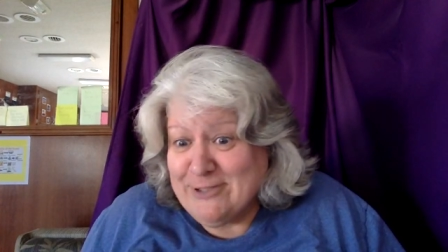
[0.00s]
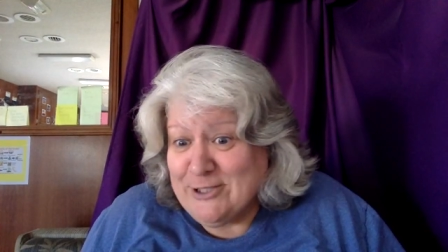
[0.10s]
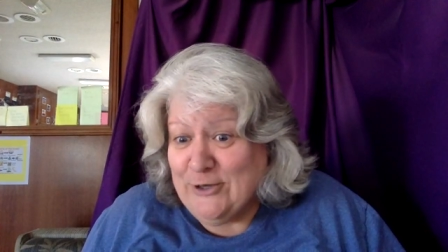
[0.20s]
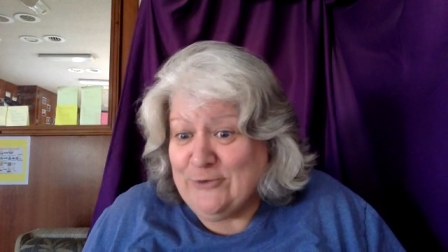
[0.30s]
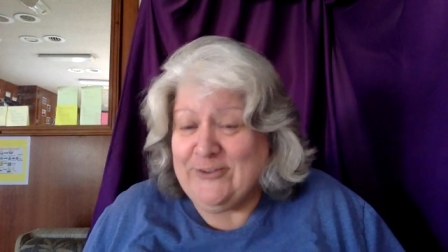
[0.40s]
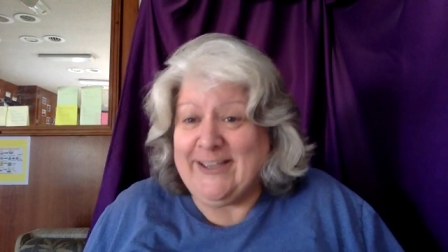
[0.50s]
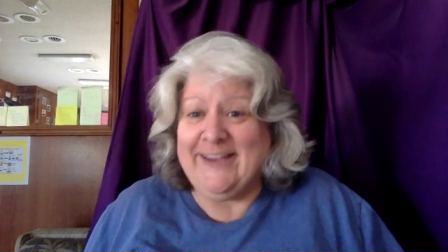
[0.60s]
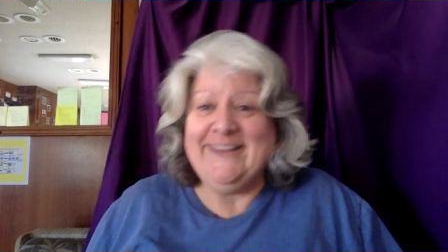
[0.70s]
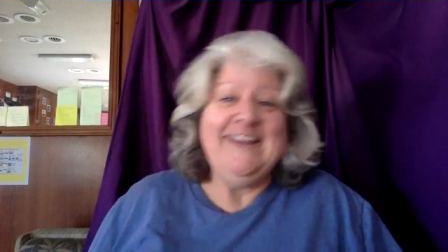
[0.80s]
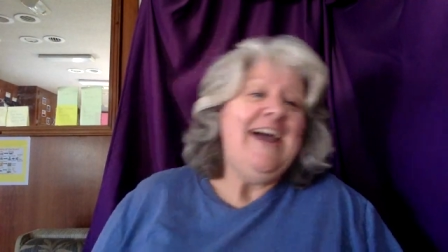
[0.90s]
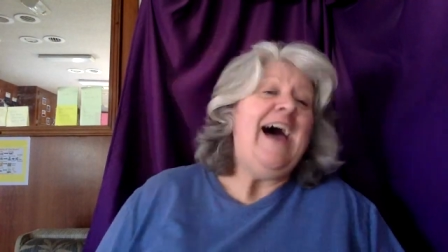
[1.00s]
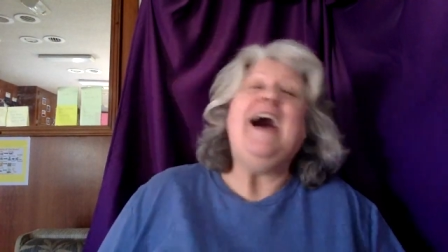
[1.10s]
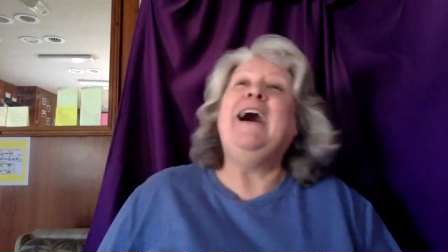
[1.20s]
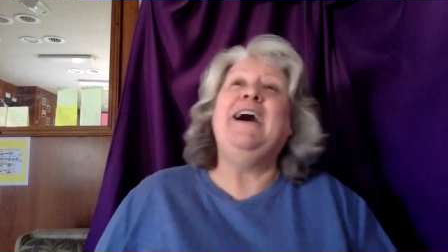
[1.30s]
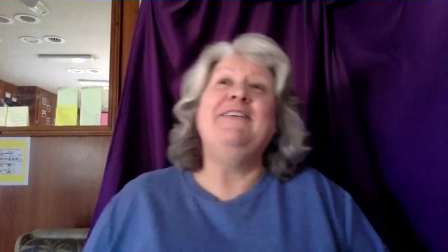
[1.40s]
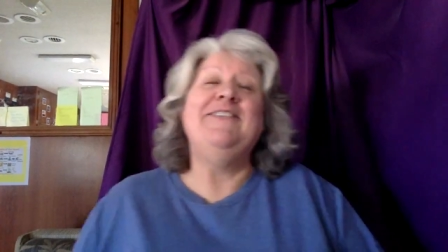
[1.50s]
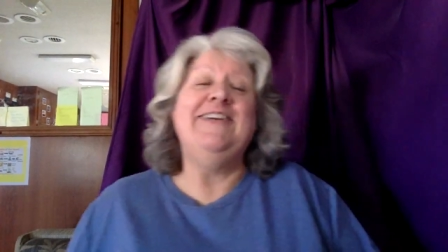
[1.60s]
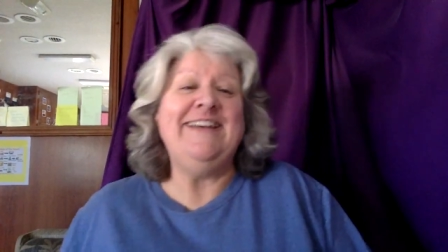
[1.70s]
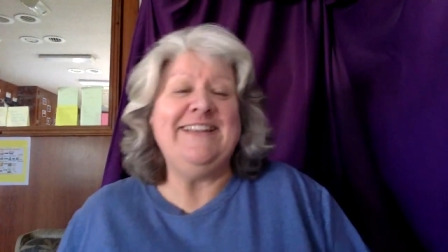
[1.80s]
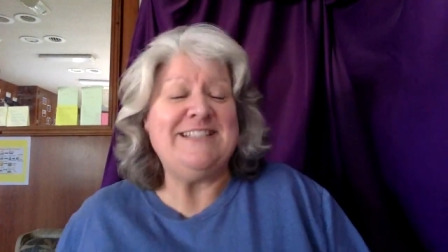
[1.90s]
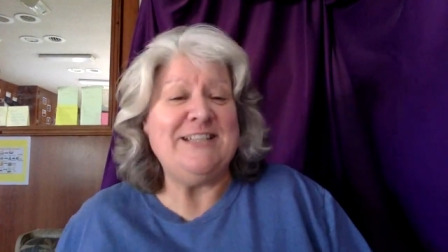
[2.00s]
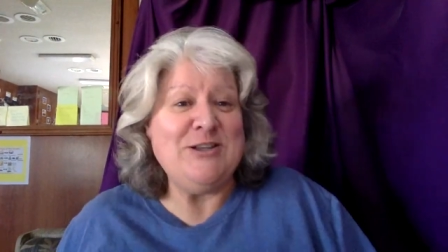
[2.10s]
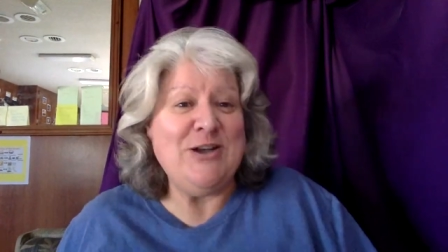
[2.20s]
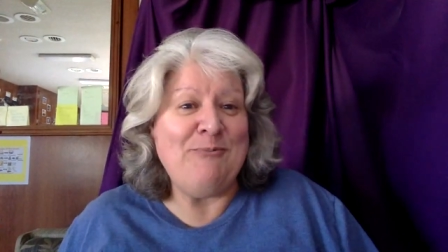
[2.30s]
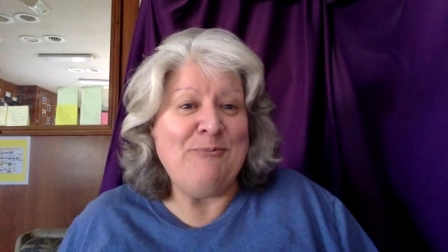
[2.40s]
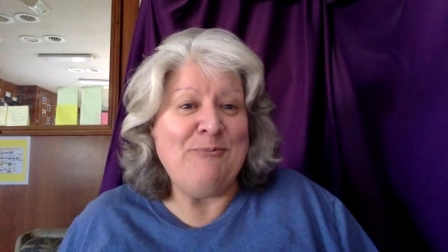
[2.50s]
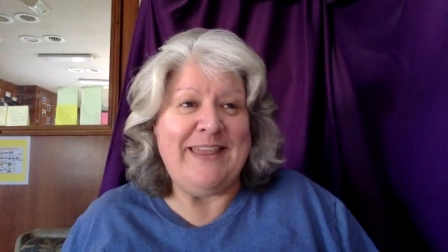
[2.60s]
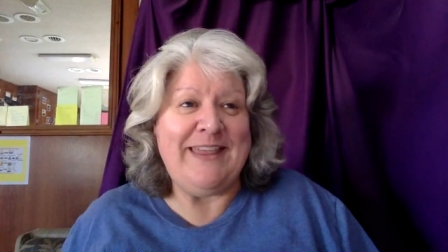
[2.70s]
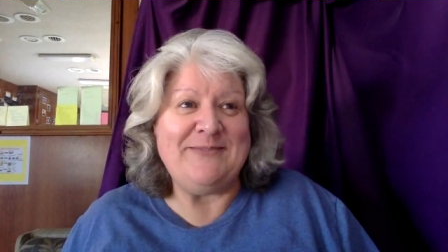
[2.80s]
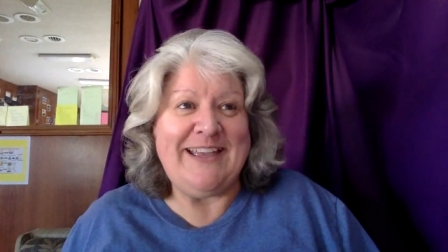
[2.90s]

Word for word: Go figure. Did not put that in my